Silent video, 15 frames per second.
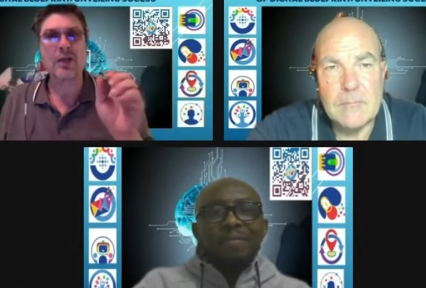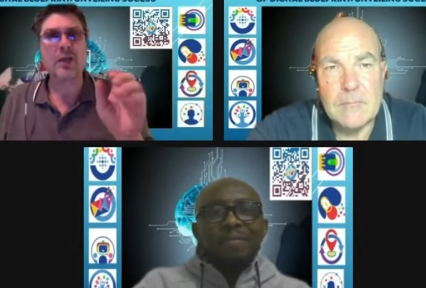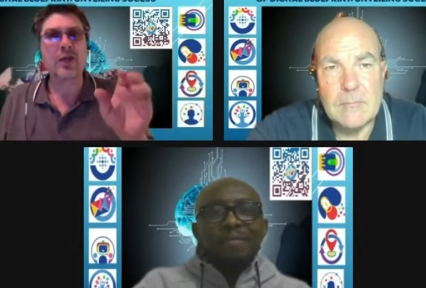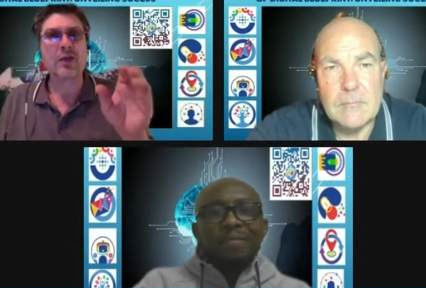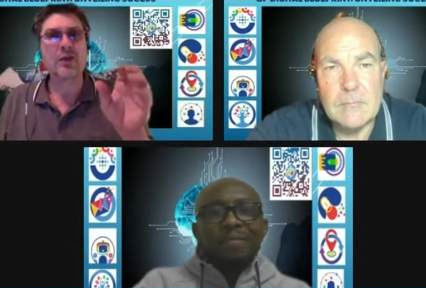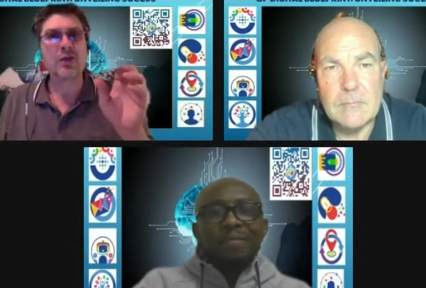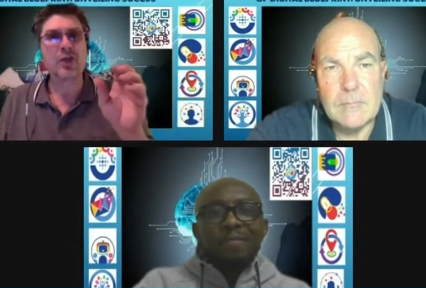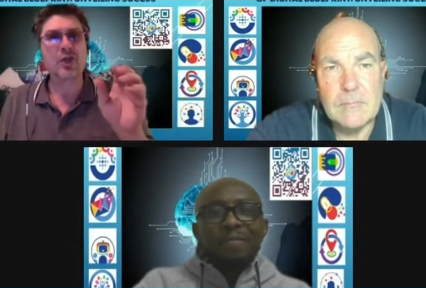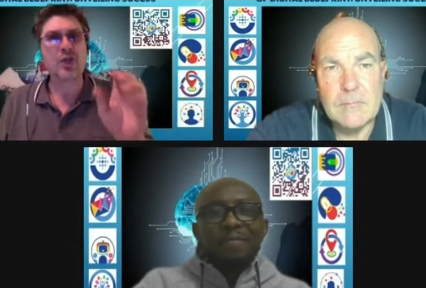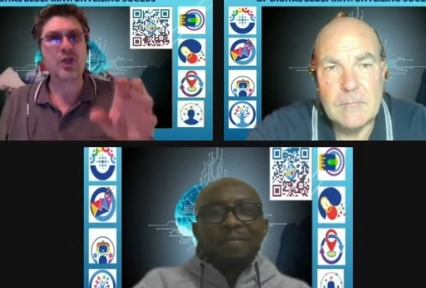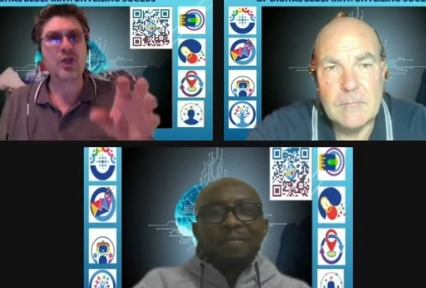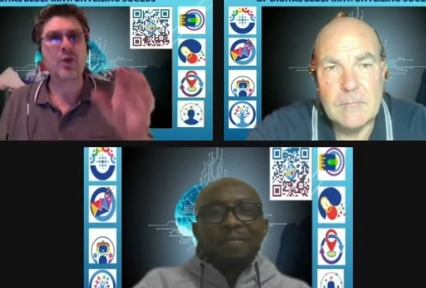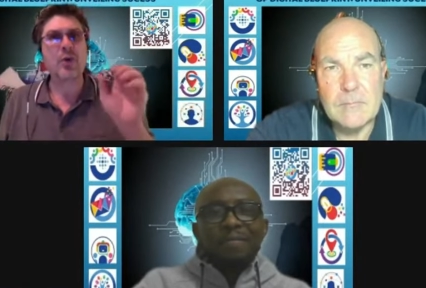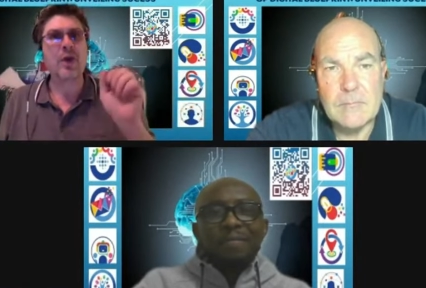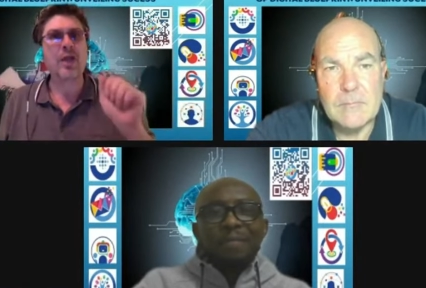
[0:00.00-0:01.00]
Speaker 1: the
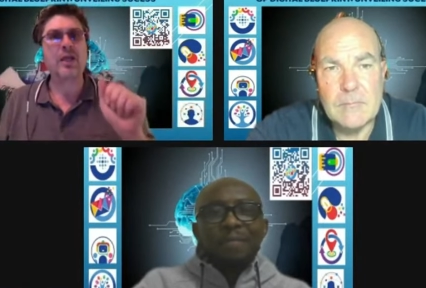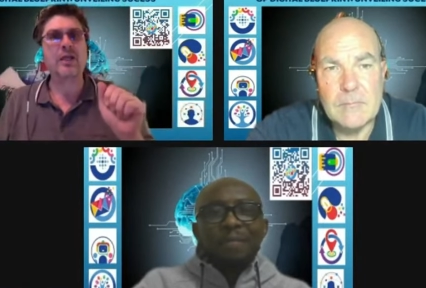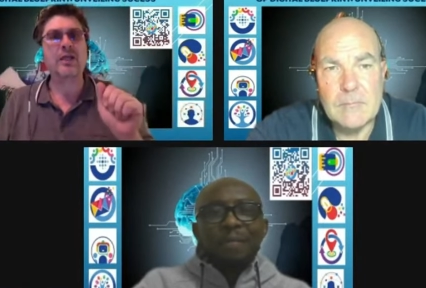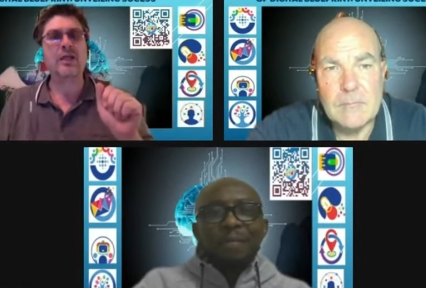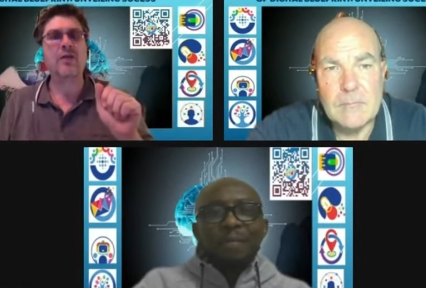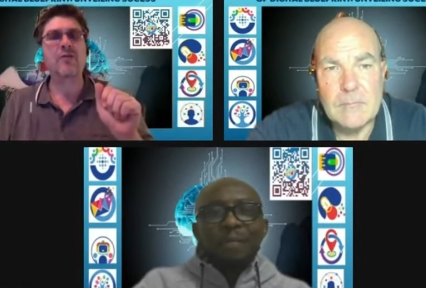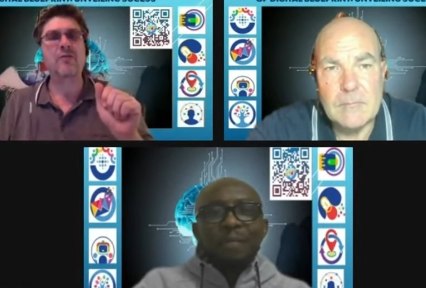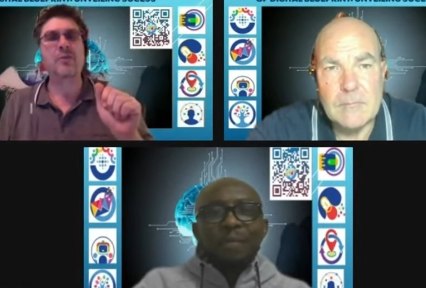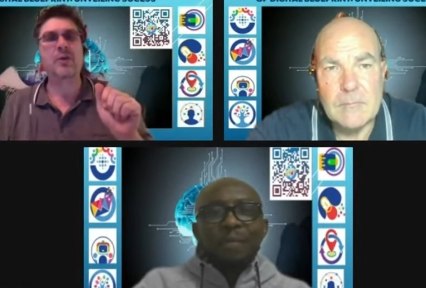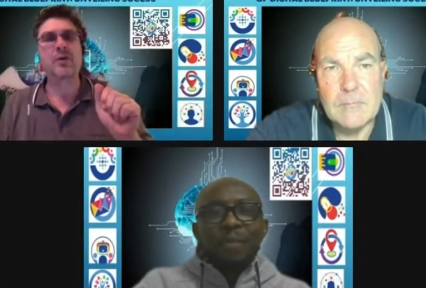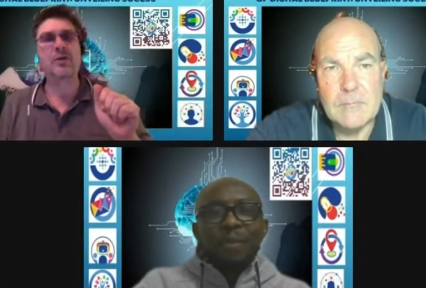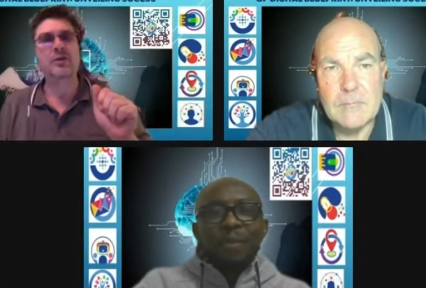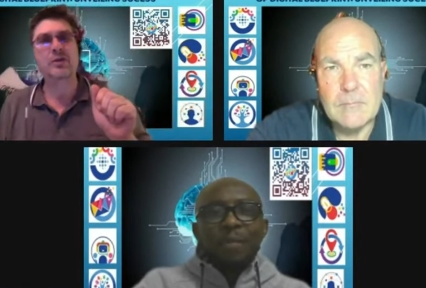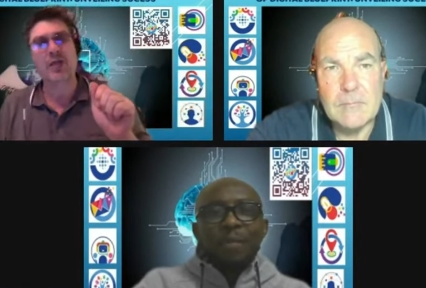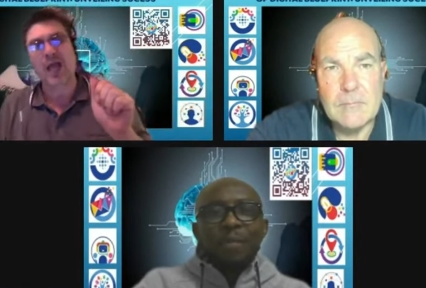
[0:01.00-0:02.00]
the U A E
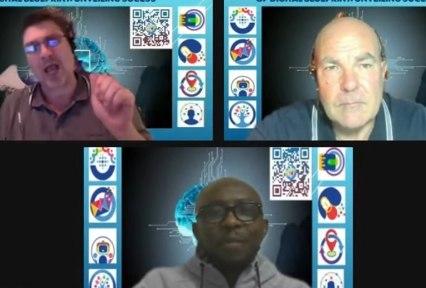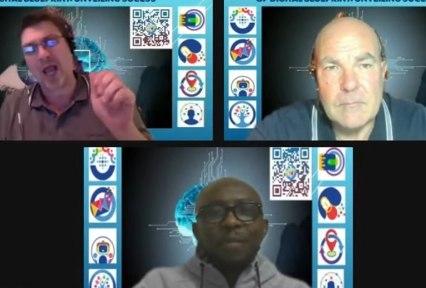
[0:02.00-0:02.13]
government